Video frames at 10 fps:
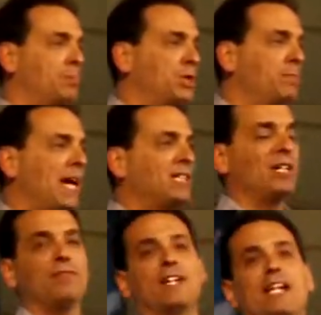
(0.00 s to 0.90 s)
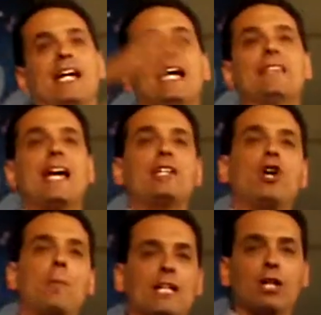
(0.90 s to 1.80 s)
perspective, and then
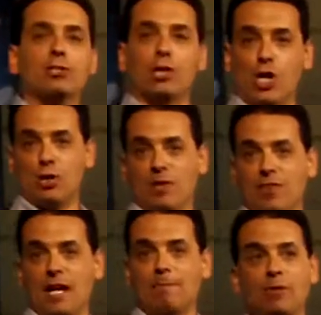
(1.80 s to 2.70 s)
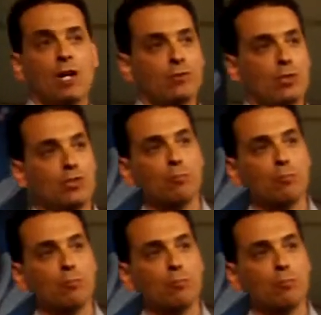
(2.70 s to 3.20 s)
nobody goes along with them. So there's some